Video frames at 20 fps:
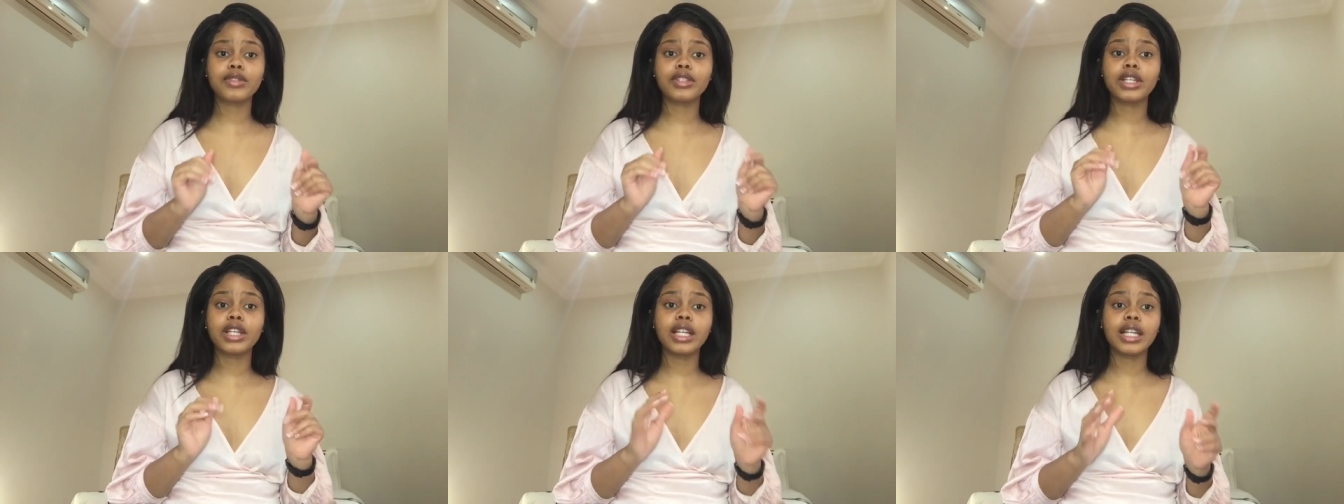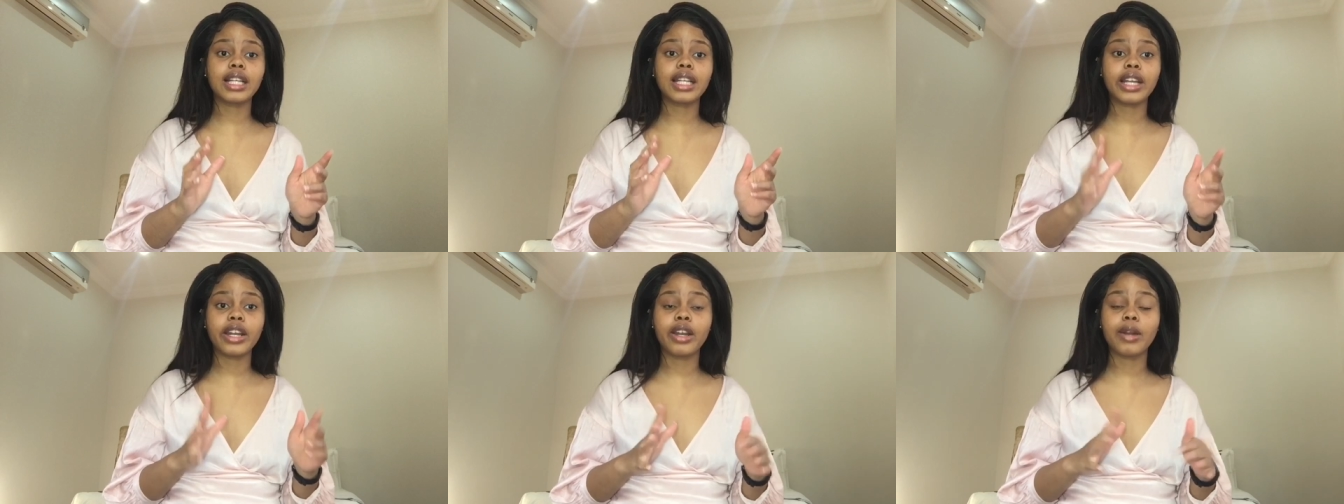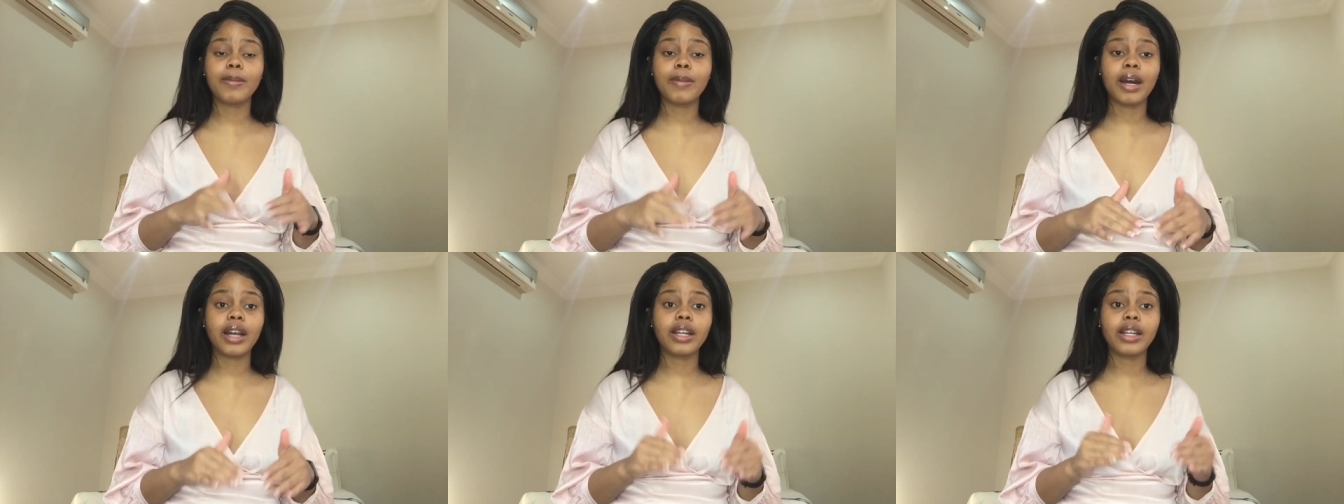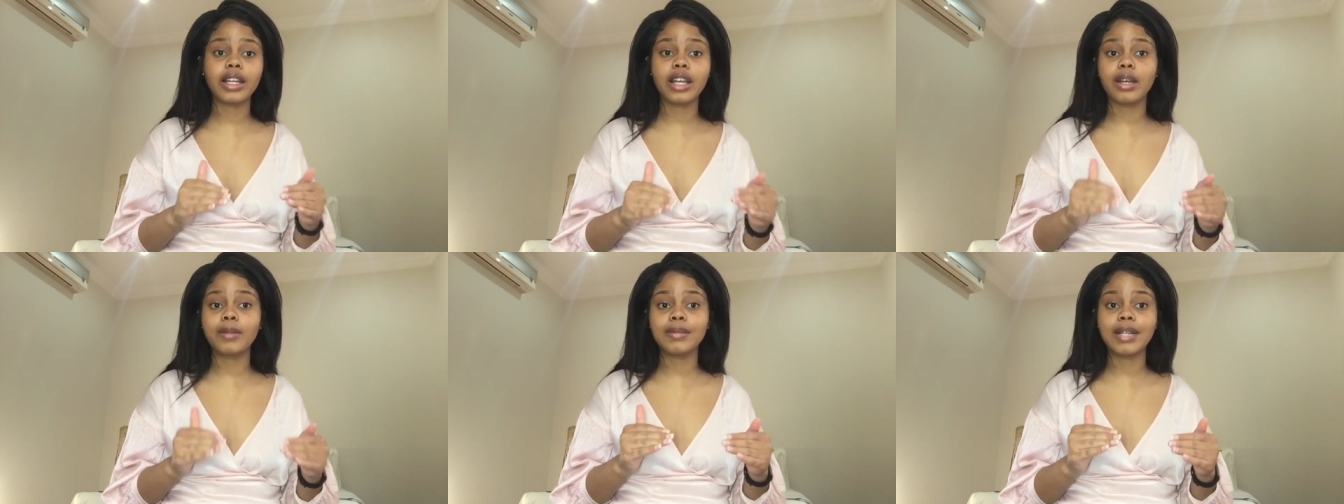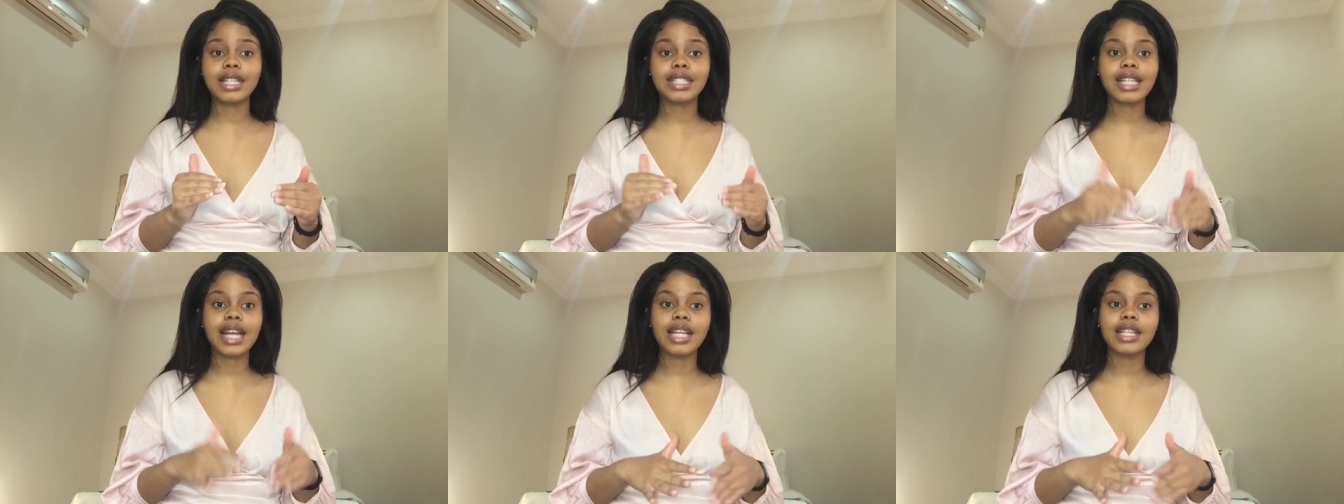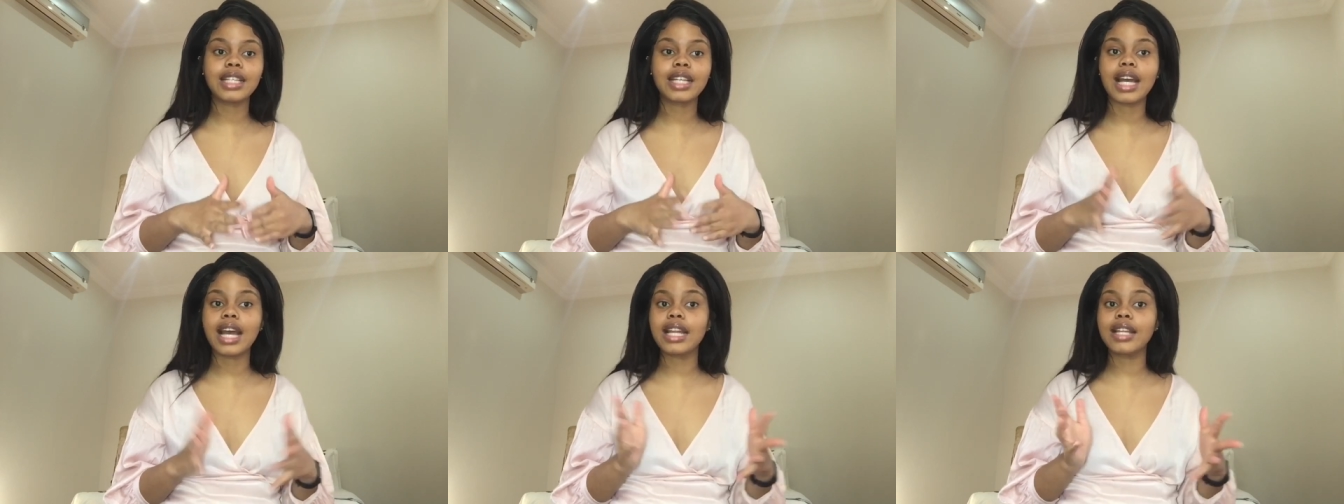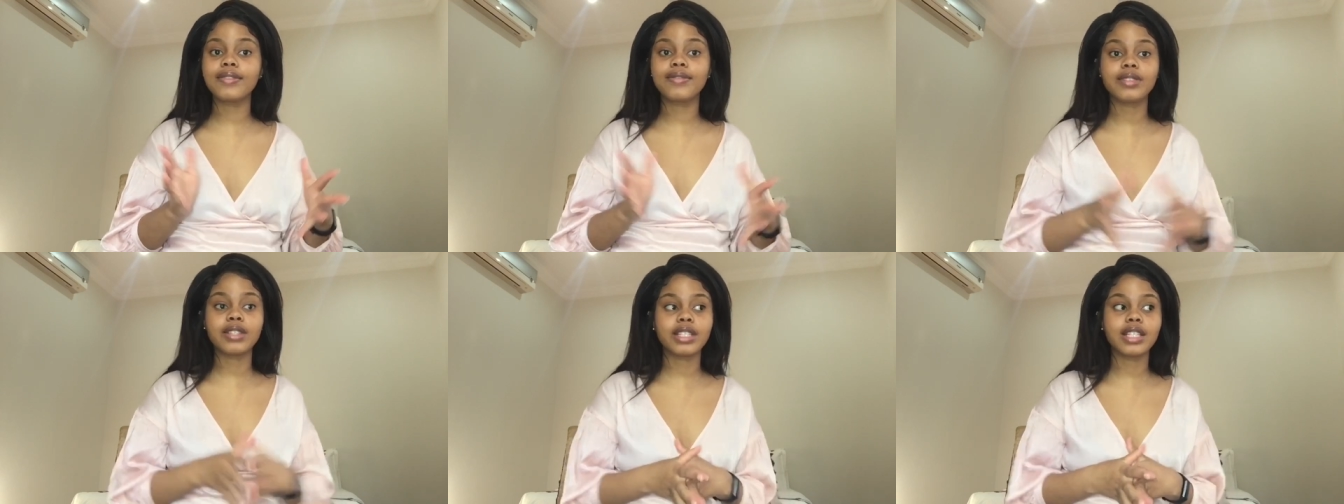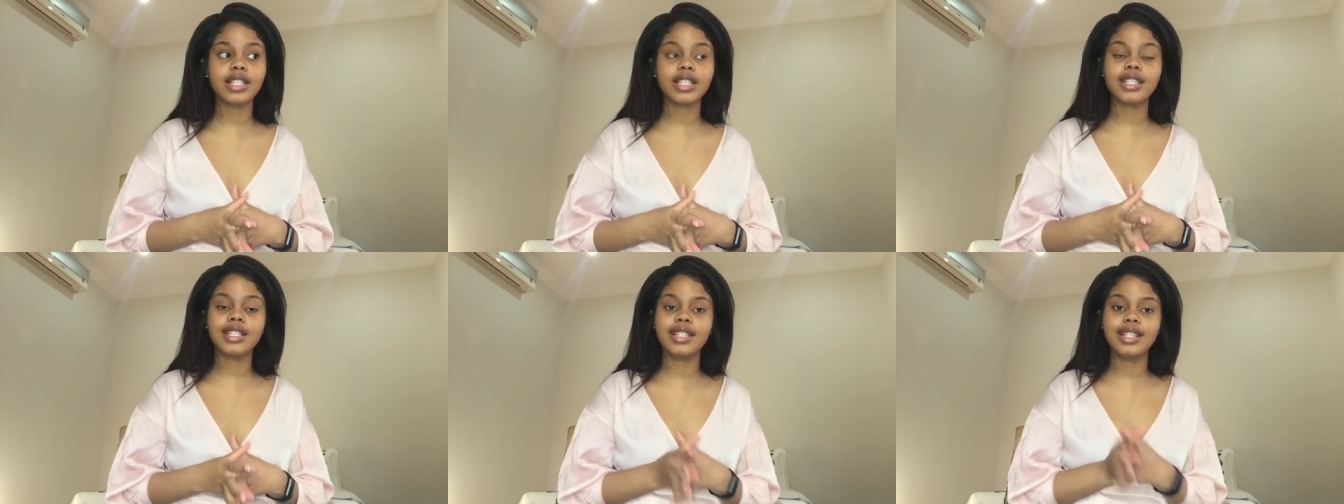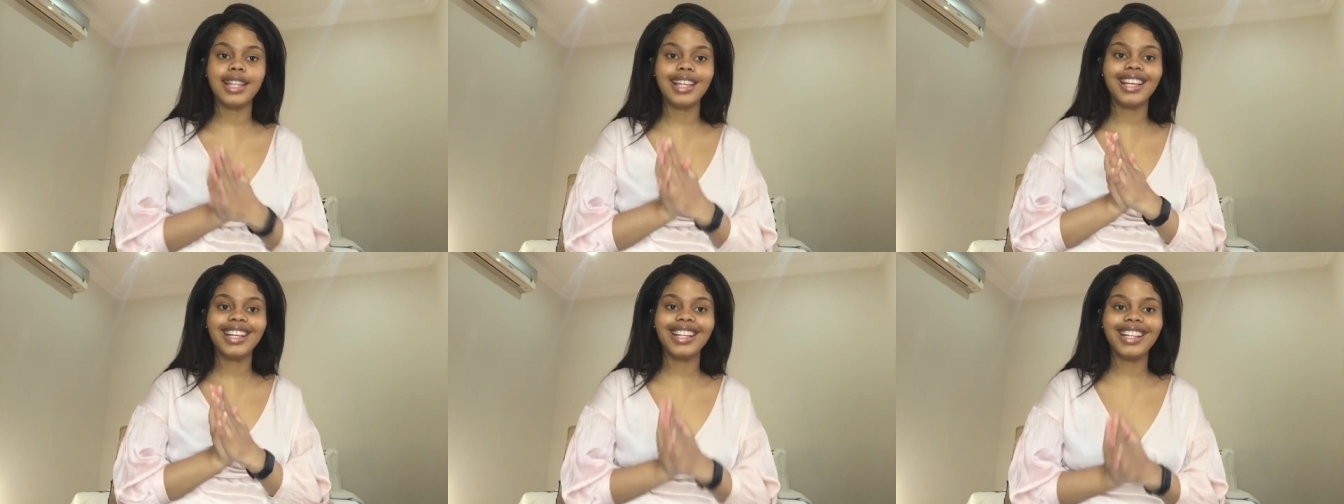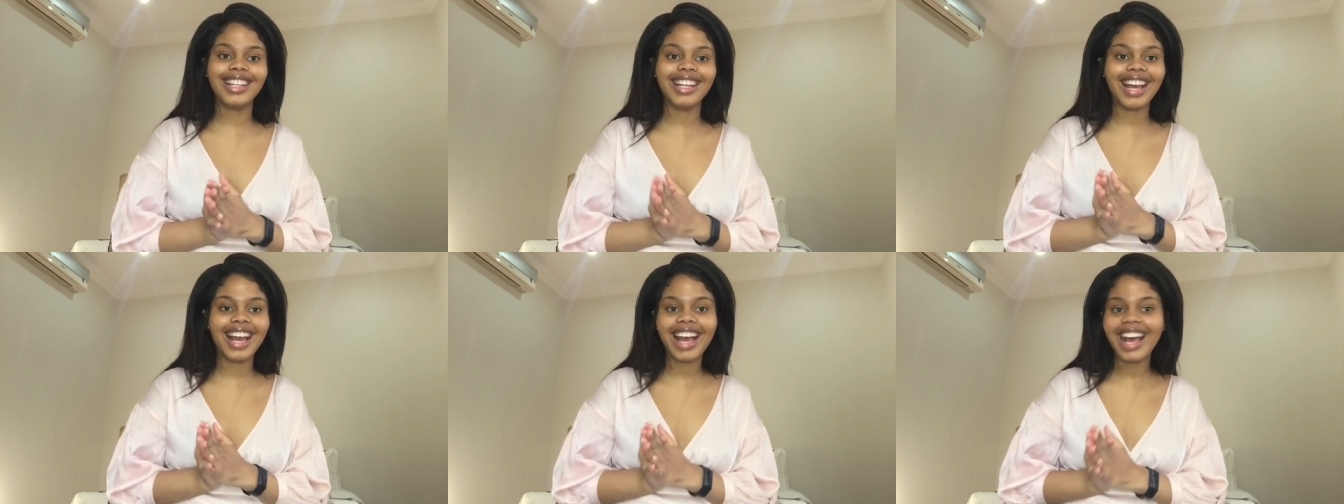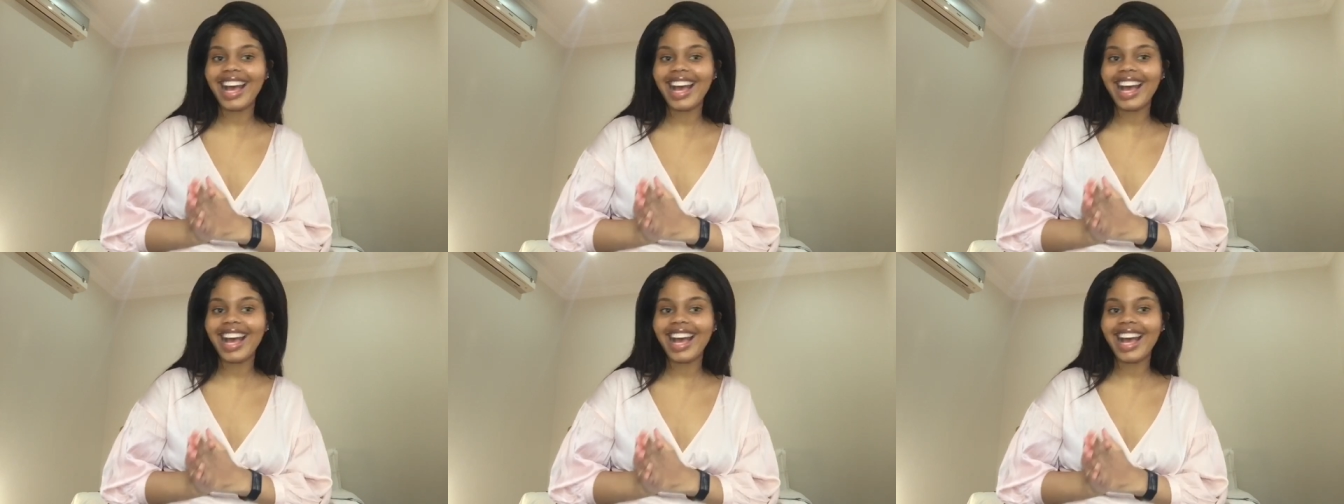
you're gonna hear about it here on my channel and if it is then